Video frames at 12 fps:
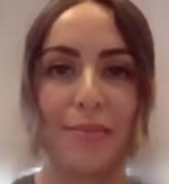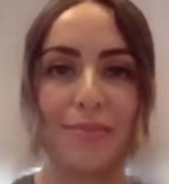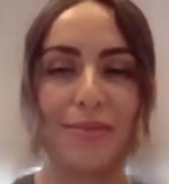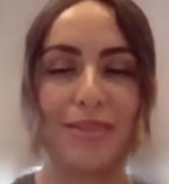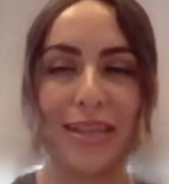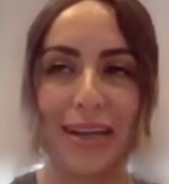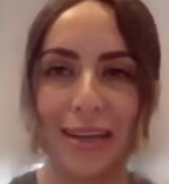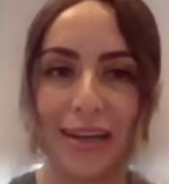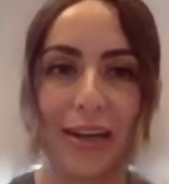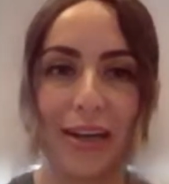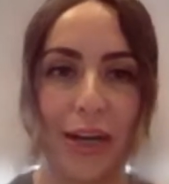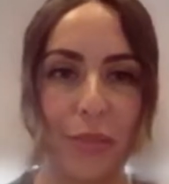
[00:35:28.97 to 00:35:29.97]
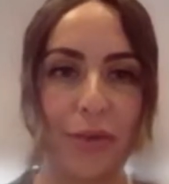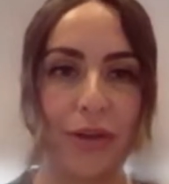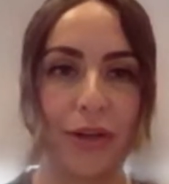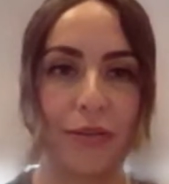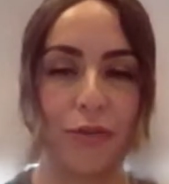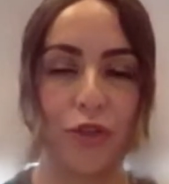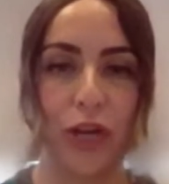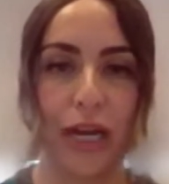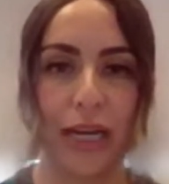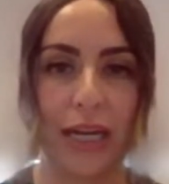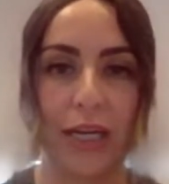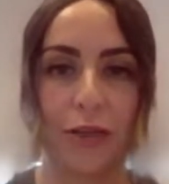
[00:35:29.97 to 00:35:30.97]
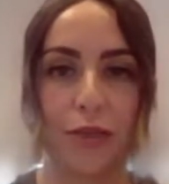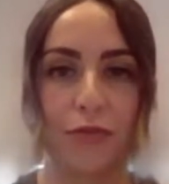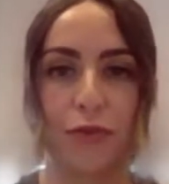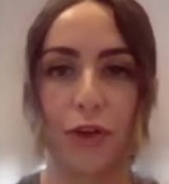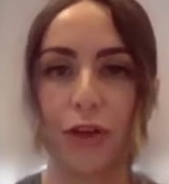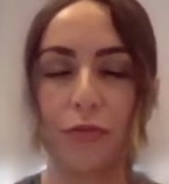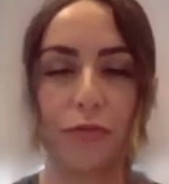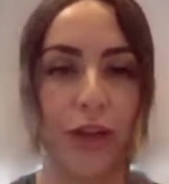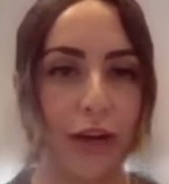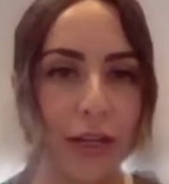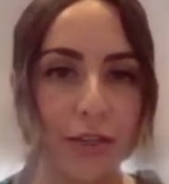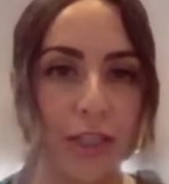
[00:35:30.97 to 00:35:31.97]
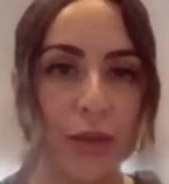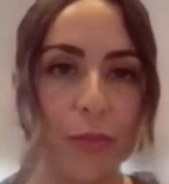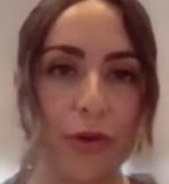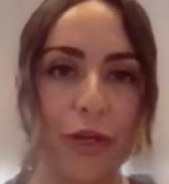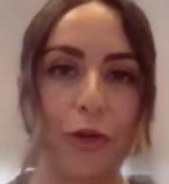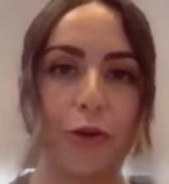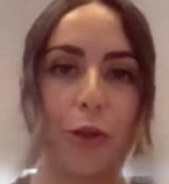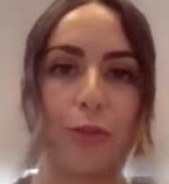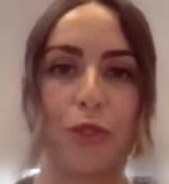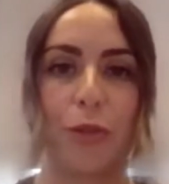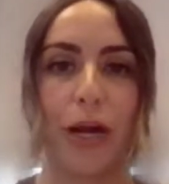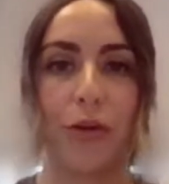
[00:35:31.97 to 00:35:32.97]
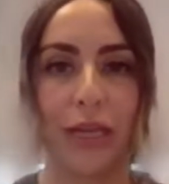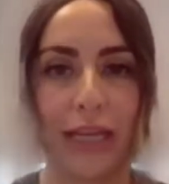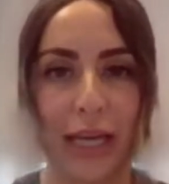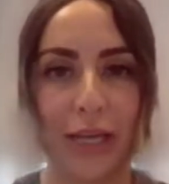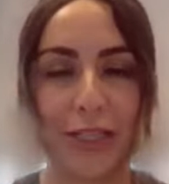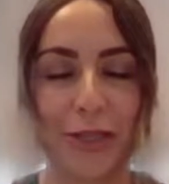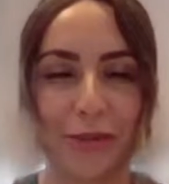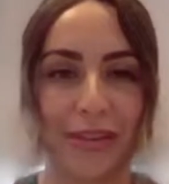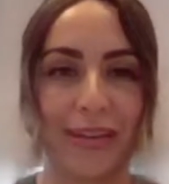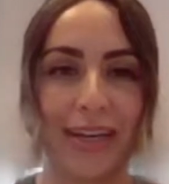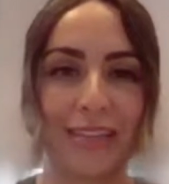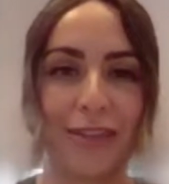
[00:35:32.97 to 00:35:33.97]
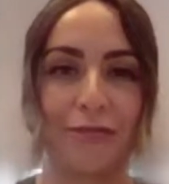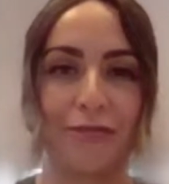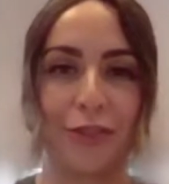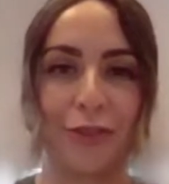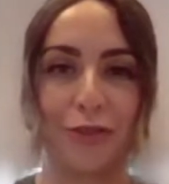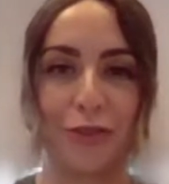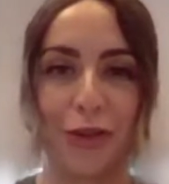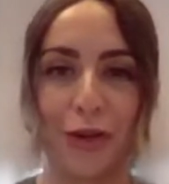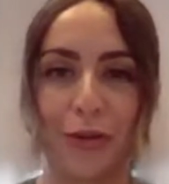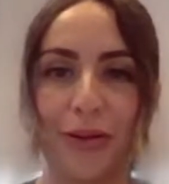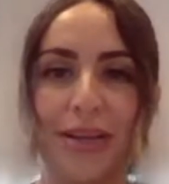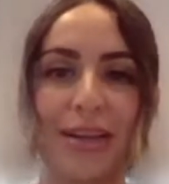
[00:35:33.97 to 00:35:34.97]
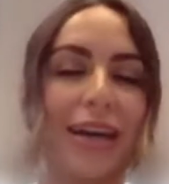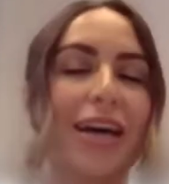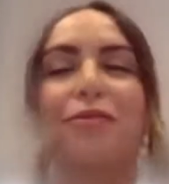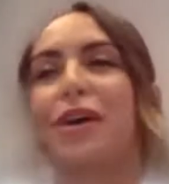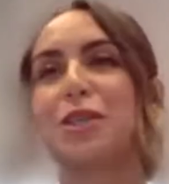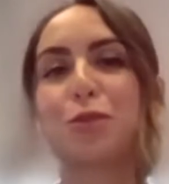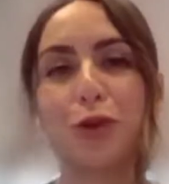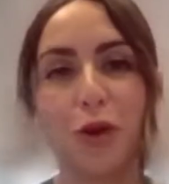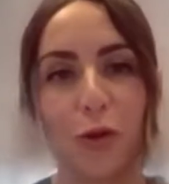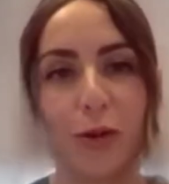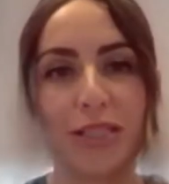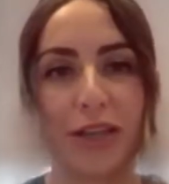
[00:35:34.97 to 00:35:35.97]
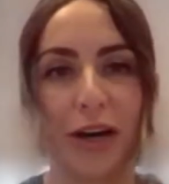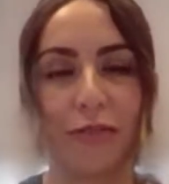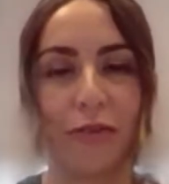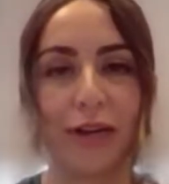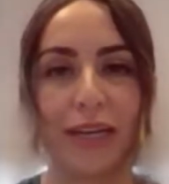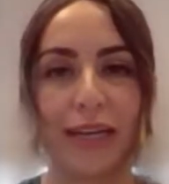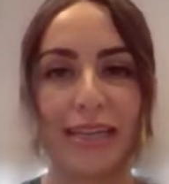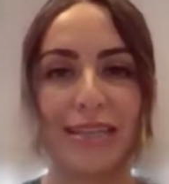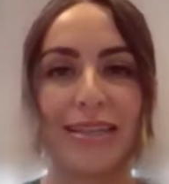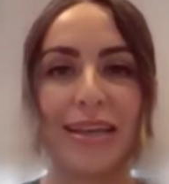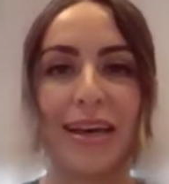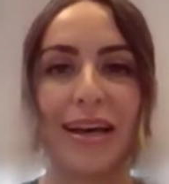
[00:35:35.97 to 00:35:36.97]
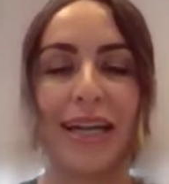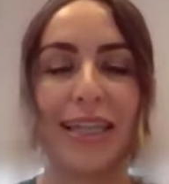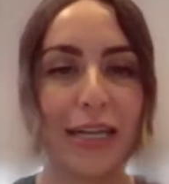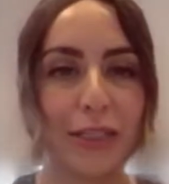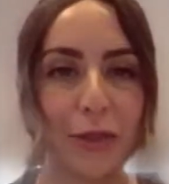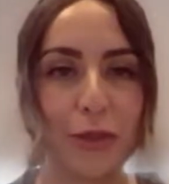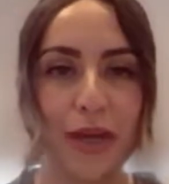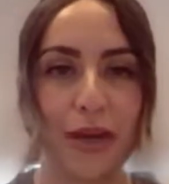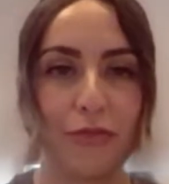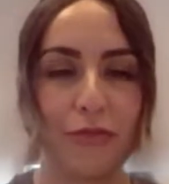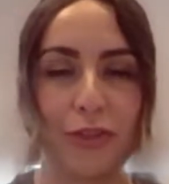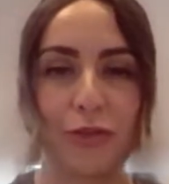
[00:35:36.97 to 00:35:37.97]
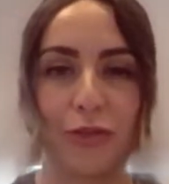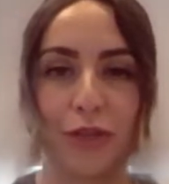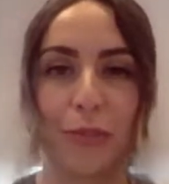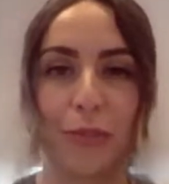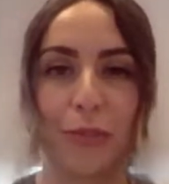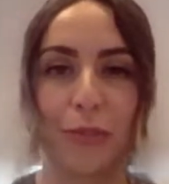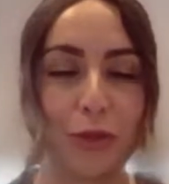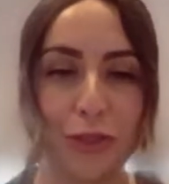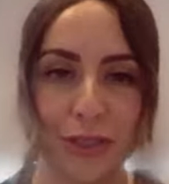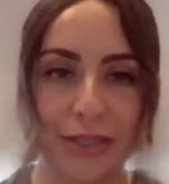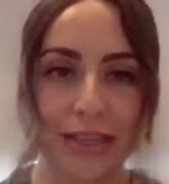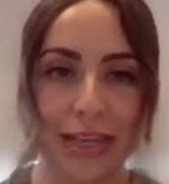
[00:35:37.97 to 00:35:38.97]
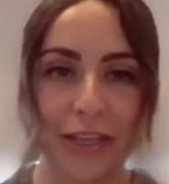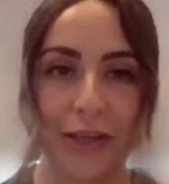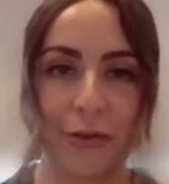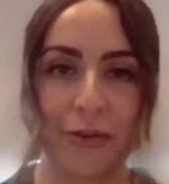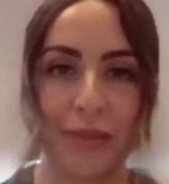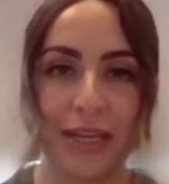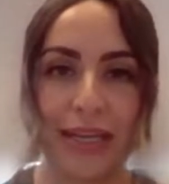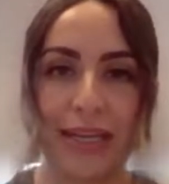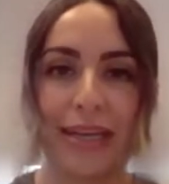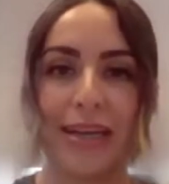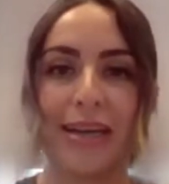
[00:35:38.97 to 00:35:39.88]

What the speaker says: done a number of trainings for various community groups around engaging with elected officials, advice we're always offering is elected officials are people just like you and me,